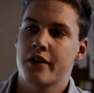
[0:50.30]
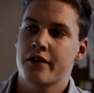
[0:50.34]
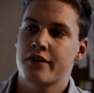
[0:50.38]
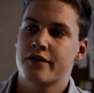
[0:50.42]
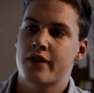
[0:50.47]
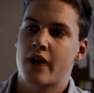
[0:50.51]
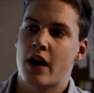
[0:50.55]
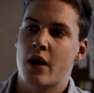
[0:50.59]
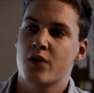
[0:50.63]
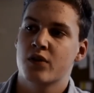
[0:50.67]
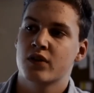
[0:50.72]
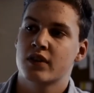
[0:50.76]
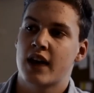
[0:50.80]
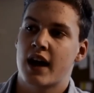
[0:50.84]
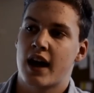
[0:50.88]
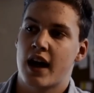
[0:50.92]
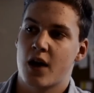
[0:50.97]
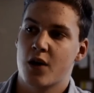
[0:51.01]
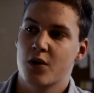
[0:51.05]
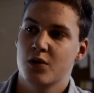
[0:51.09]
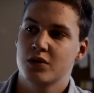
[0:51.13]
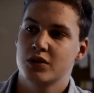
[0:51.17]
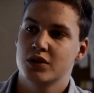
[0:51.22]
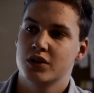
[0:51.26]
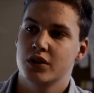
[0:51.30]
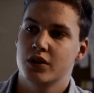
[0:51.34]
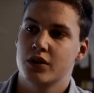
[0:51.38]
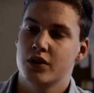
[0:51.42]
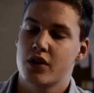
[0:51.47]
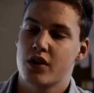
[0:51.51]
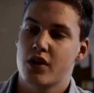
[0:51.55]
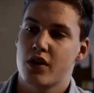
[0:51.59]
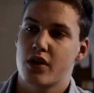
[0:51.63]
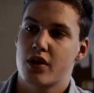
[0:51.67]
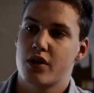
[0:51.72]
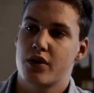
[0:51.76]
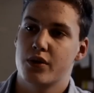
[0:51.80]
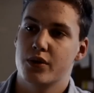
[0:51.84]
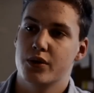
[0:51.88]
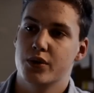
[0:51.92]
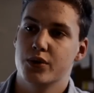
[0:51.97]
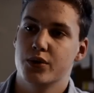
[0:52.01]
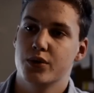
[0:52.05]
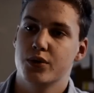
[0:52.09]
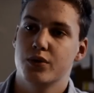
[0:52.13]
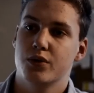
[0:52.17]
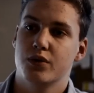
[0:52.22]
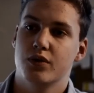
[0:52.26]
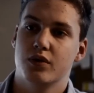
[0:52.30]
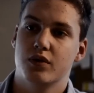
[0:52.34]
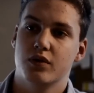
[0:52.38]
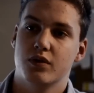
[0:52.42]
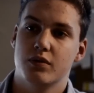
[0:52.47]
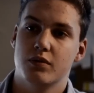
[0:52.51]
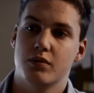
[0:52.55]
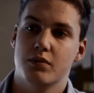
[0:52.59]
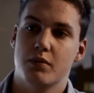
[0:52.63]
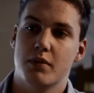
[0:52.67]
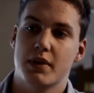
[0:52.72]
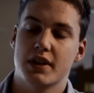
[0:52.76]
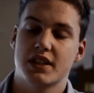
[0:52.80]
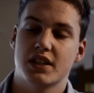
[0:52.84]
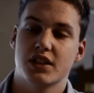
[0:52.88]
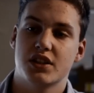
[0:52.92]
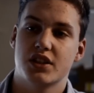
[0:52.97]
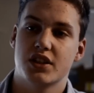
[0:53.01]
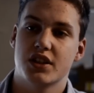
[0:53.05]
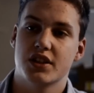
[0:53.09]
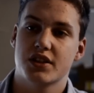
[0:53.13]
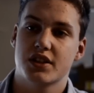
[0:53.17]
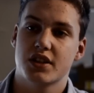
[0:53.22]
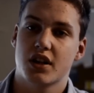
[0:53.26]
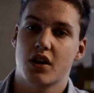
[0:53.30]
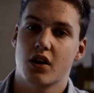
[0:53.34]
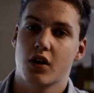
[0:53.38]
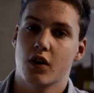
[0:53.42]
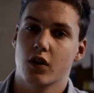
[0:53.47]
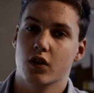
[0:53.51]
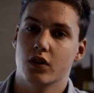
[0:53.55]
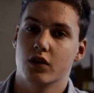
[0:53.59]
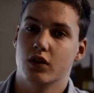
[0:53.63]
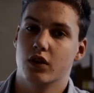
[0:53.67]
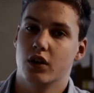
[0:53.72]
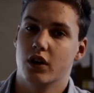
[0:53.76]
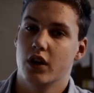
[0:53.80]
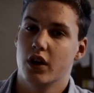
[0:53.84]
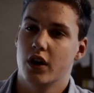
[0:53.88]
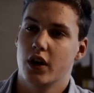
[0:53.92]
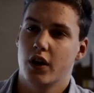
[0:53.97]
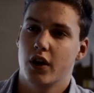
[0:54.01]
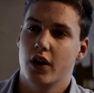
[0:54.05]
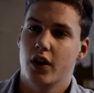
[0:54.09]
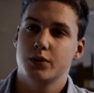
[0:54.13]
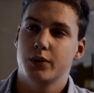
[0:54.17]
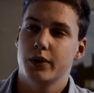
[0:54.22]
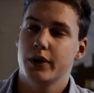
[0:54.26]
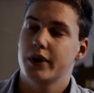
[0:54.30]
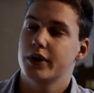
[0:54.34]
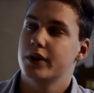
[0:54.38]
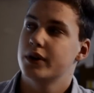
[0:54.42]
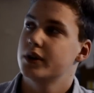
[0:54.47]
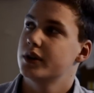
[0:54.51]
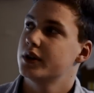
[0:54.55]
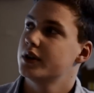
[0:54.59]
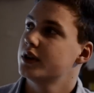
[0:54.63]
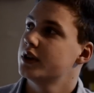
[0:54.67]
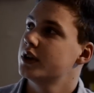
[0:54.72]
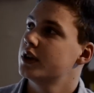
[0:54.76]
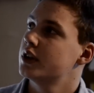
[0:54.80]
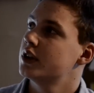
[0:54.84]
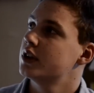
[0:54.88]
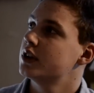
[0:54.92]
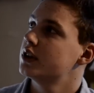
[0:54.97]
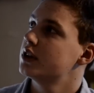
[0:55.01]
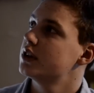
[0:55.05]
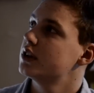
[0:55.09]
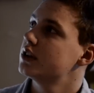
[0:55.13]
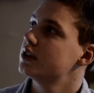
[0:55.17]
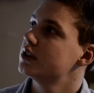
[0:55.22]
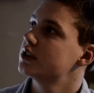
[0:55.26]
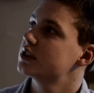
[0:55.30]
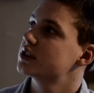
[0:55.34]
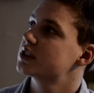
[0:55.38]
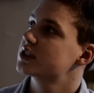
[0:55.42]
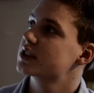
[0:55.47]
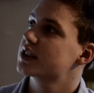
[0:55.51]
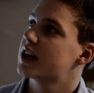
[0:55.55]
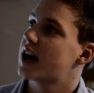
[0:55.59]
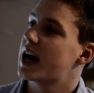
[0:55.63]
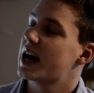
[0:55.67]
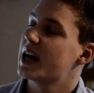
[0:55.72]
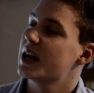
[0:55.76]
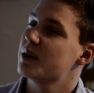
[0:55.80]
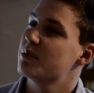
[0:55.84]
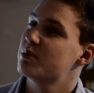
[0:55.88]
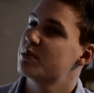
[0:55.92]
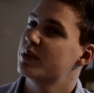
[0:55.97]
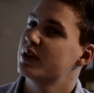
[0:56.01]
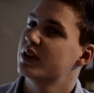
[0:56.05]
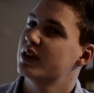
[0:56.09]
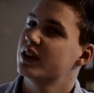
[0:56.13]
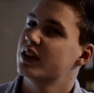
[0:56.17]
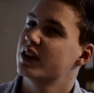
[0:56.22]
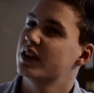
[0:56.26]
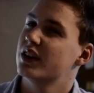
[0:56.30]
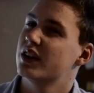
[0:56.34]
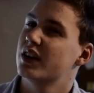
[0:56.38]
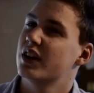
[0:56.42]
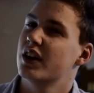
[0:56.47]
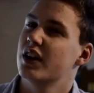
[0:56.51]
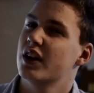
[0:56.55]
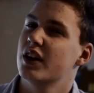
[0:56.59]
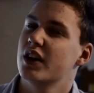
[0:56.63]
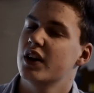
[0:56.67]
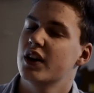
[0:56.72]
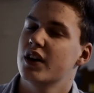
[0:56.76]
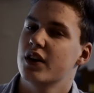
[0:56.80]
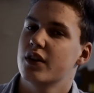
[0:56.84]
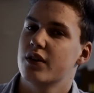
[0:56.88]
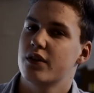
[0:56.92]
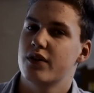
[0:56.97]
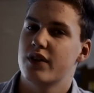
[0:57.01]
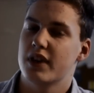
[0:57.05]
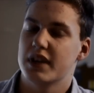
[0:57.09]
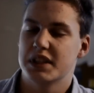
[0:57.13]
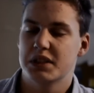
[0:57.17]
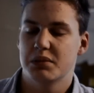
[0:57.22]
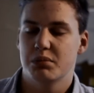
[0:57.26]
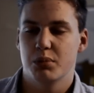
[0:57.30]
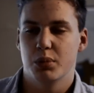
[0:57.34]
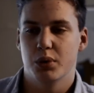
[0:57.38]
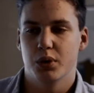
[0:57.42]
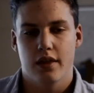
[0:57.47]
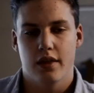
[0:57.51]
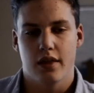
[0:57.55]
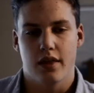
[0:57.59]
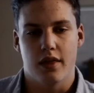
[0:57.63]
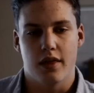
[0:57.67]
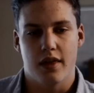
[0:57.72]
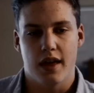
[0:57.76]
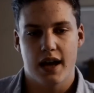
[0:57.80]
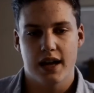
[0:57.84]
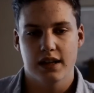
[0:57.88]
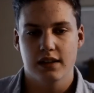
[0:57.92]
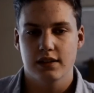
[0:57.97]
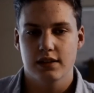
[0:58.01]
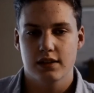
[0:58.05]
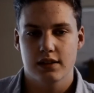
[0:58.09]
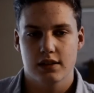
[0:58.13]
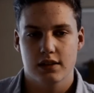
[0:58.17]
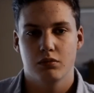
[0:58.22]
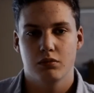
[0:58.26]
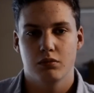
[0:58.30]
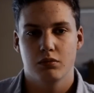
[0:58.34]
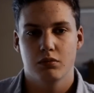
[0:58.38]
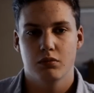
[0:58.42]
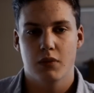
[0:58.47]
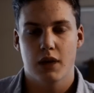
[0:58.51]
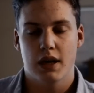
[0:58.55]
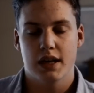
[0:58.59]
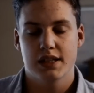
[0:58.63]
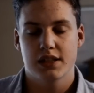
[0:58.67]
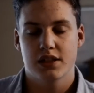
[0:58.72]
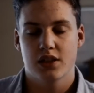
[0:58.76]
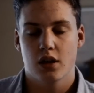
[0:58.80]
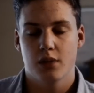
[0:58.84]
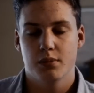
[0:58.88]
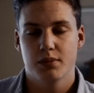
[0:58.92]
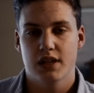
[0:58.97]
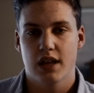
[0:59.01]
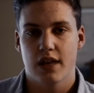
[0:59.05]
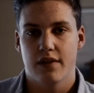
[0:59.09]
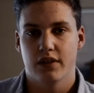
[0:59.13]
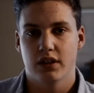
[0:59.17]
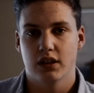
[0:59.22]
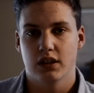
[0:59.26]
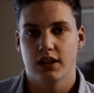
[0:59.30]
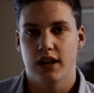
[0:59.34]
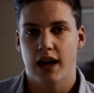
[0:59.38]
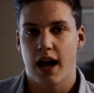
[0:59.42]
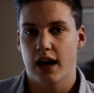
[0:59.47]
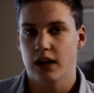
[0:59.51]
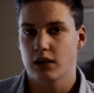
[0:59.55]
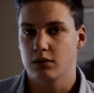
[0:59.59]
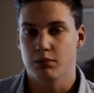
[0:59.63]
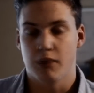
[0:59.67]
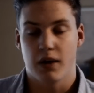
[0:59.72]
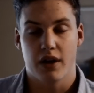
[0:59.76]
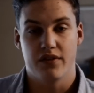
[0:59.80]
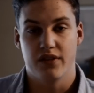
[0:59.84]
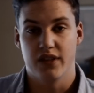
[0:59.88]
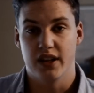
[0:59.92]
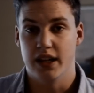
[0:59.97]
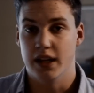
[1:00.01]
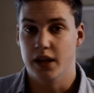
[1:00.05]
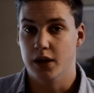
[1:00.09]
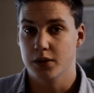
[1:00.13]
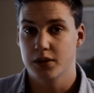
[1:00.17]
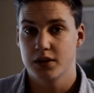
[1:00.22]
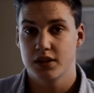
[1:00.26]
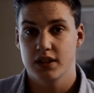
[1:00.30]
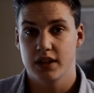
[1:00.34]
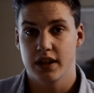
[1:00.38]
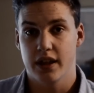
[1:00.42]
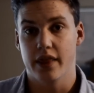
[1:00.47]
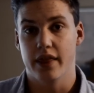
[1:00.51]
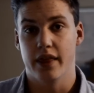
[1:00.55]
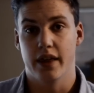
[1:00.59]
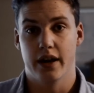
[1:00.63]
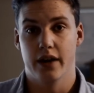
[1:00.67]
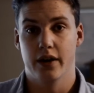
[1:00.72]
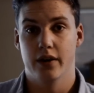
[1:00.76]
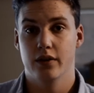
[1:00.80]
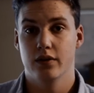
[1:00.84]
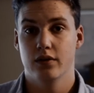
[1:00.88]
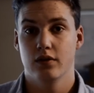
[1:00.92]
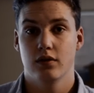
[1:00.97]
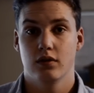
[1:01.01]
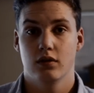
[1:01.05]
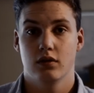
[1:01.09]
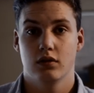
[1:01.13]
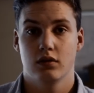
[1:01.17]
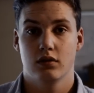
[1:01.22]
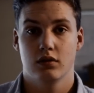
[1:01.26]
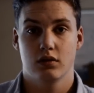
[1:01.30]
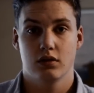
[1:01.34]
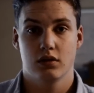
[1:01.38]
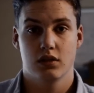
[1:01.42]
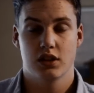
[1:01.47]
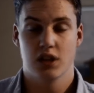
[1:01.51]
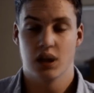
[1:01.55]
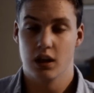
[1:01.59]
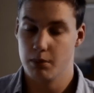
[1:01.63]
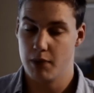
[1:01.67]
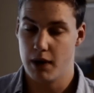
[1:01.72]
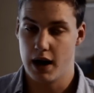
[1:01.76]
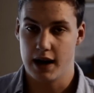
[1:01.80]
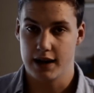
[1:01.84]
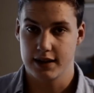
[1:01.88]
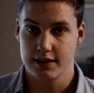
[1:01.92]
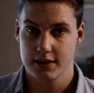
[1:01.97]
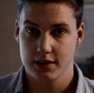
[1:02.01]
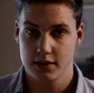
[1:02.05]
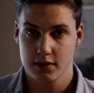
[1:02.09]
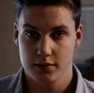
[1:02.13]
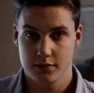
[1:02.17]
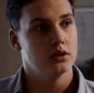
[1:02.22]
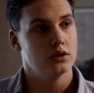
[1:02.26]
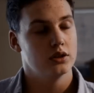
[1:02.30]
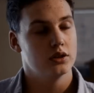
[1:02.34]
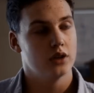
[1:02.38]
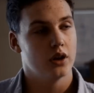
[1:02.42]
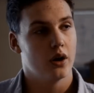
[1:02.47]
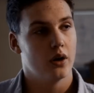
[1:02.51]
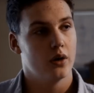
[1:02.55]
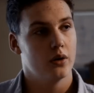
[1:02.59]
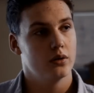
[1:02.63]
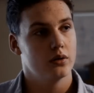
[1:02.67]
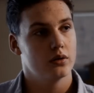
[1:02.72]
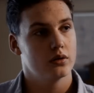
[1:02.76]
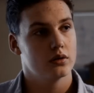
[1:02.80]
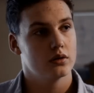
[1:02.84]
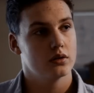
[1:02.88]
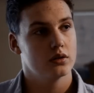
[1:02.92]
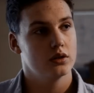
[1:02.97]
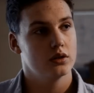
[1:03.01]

I found out through messages on Twitter, Skype, Facebook that my subs haven't gotten my videos in their sub box. So